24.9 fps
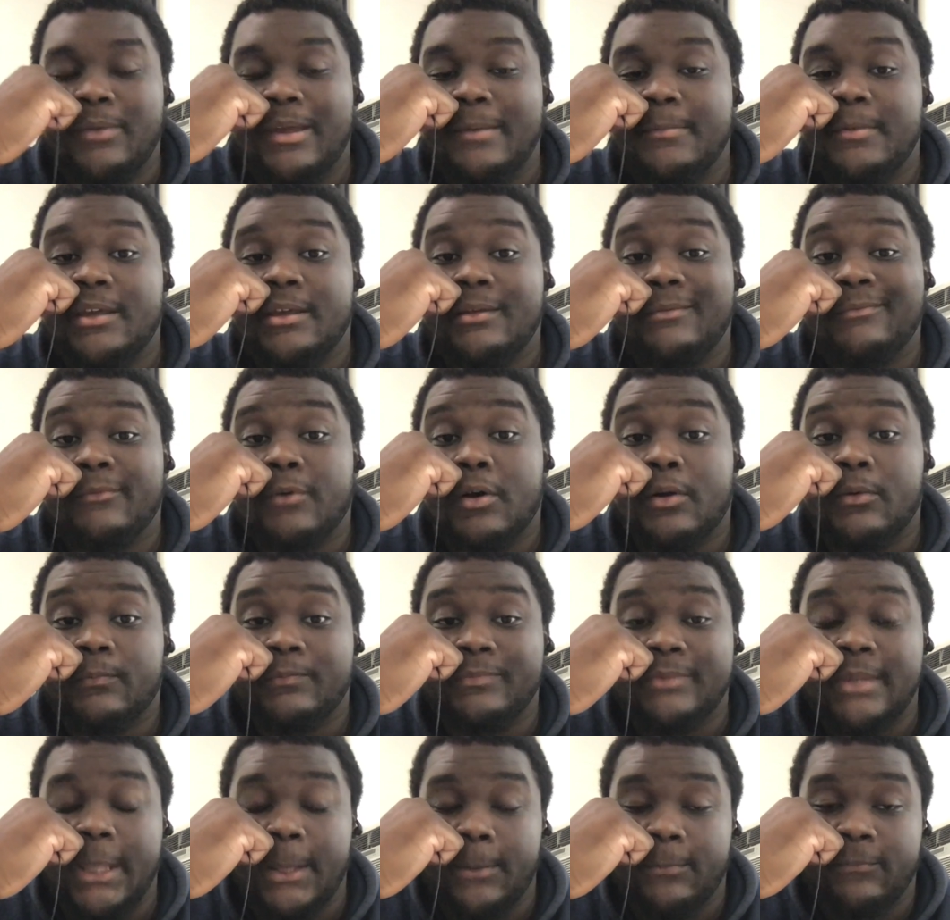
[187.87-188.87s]
Maybe, well,
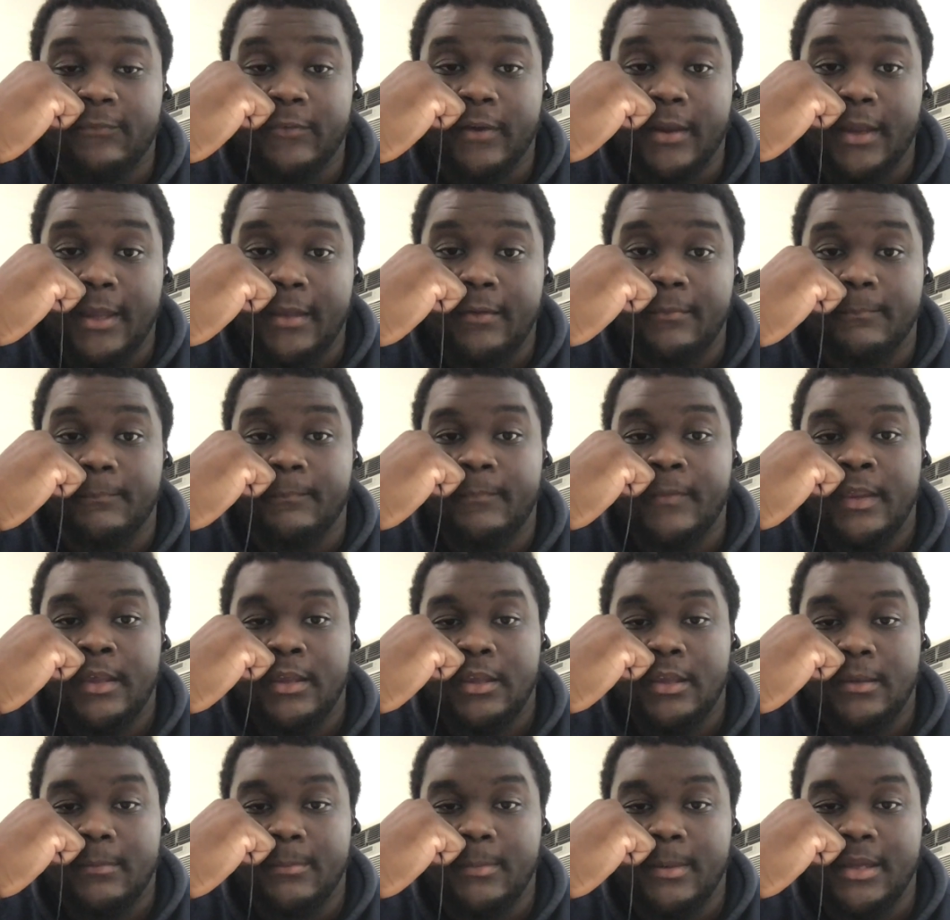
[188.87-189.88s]
deep for him, you know
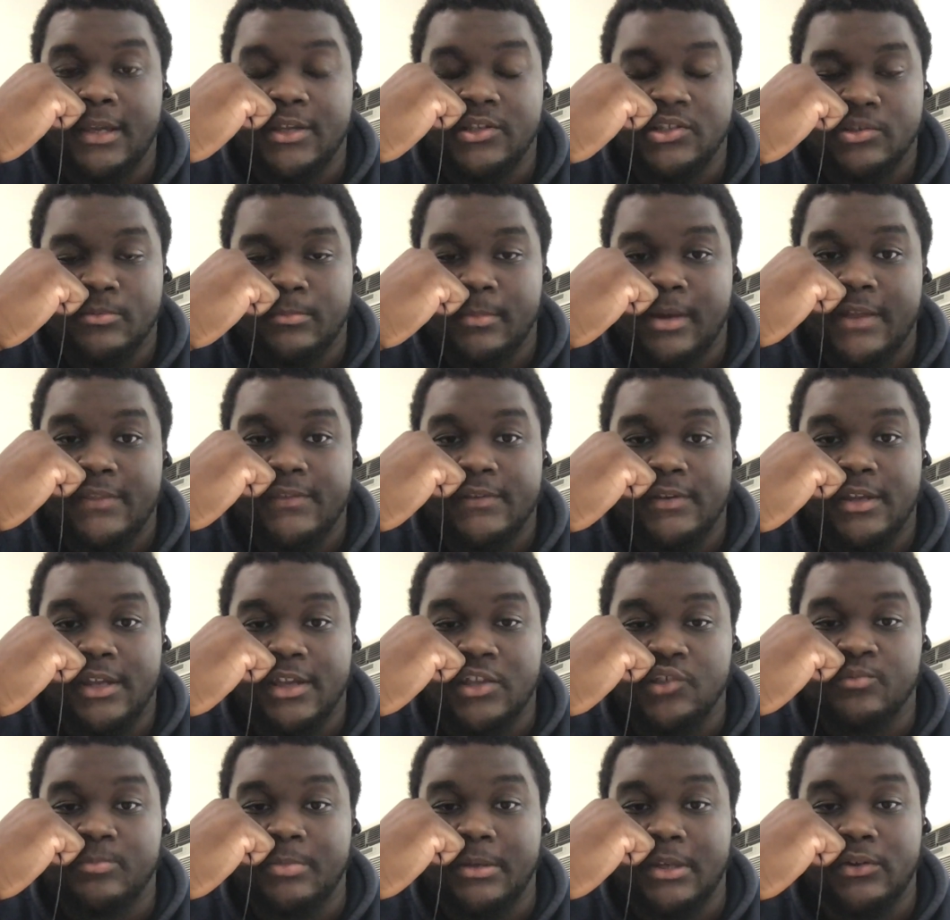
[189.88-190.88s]
what I mean? Because some other
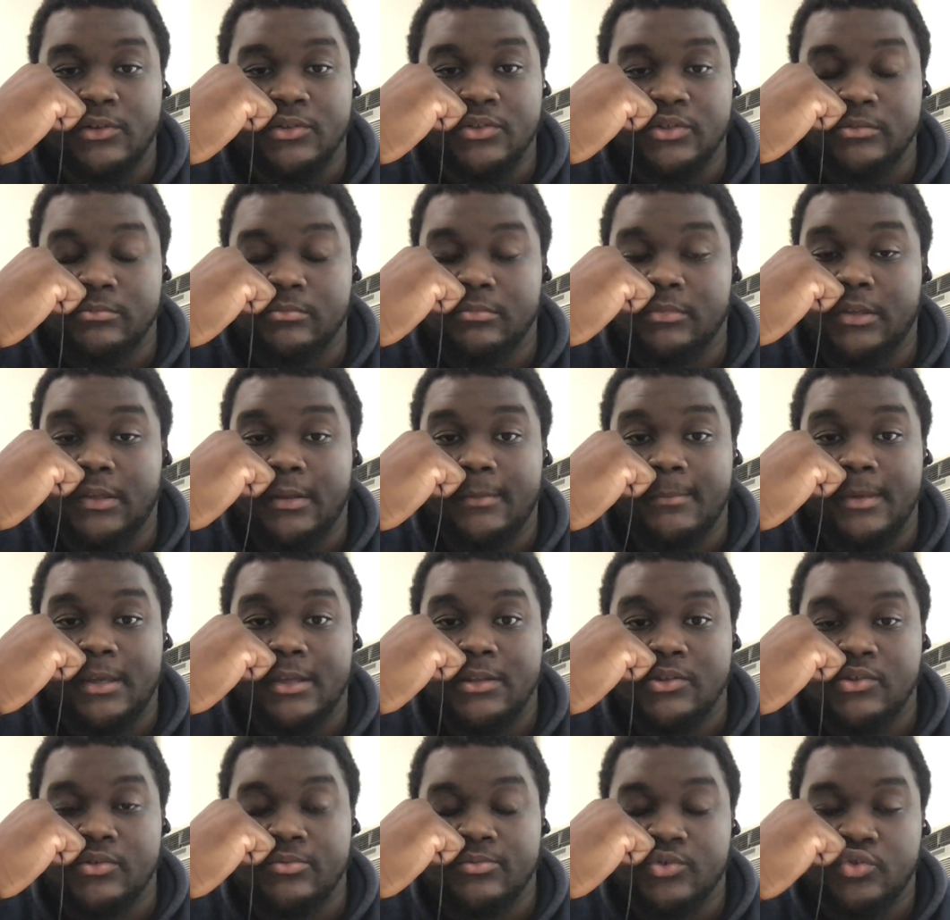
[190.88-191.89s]
niggas be on some, you know what I
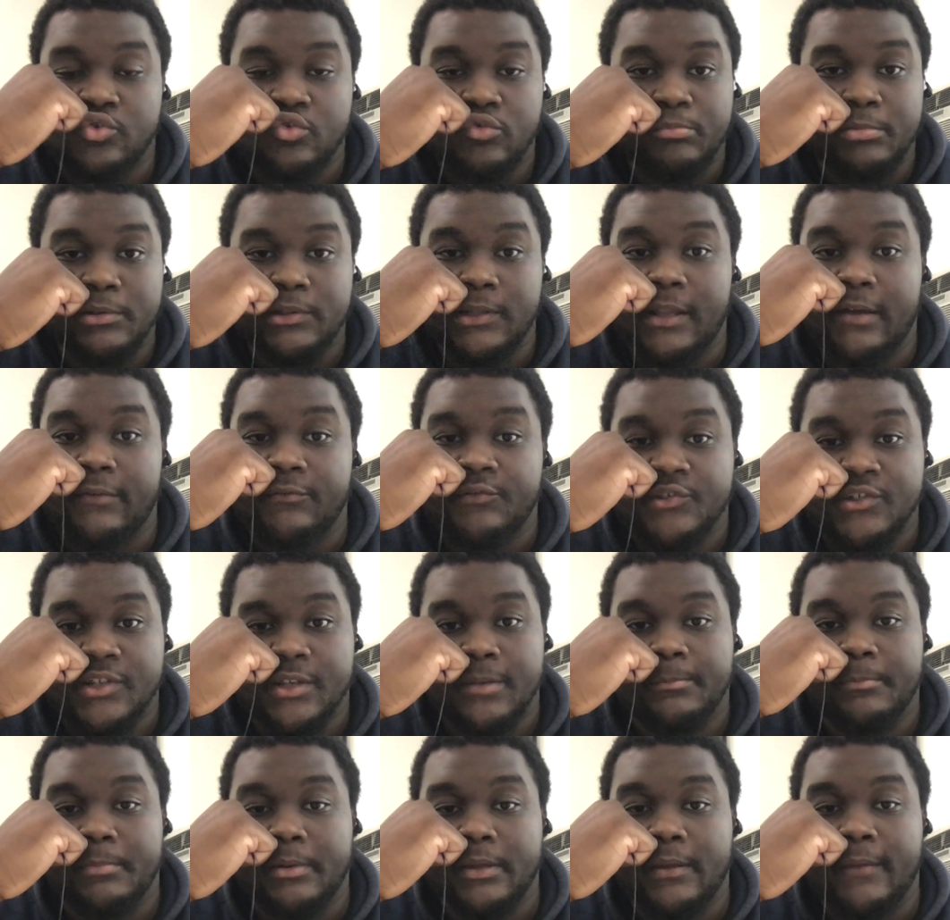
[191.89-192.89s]
mean? Some super love
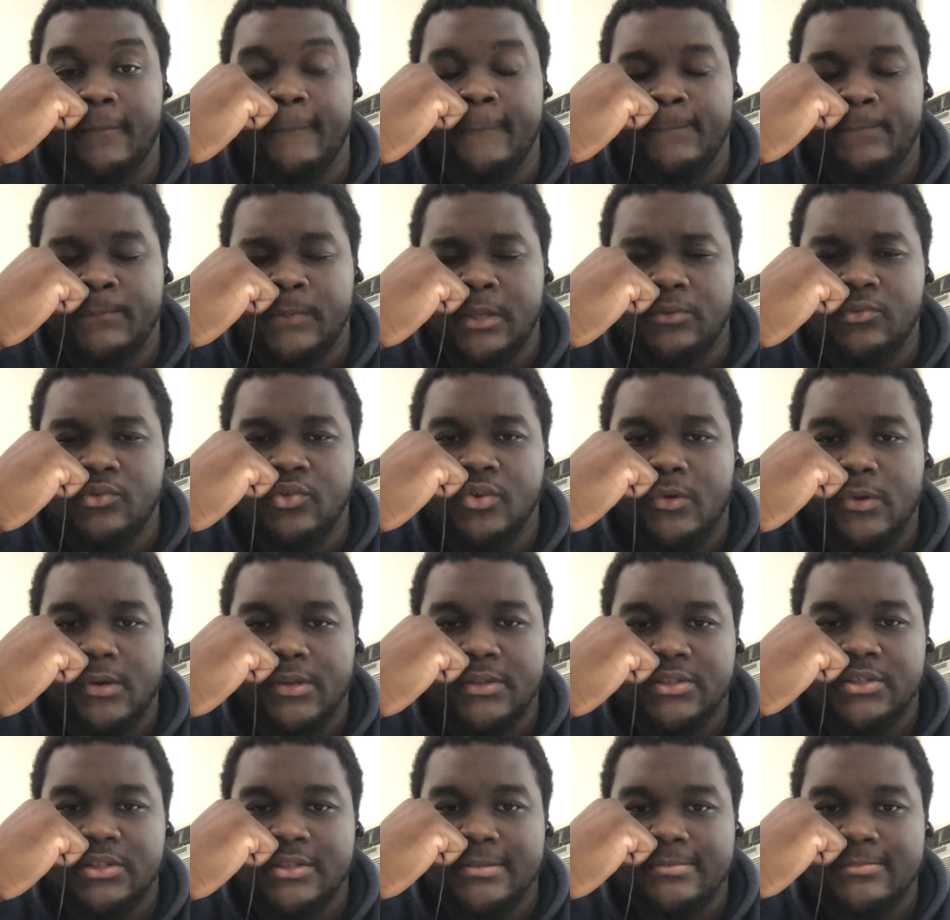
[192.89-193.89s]
shit, but he was going
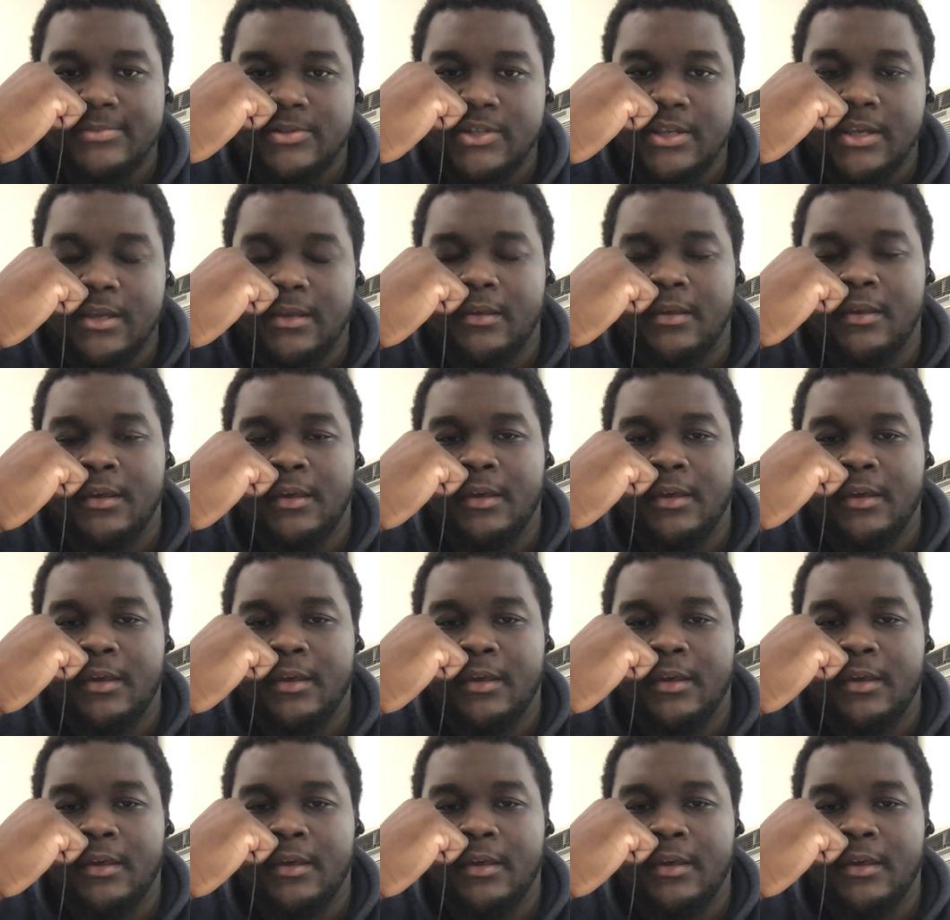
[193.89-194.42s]
into some shit, you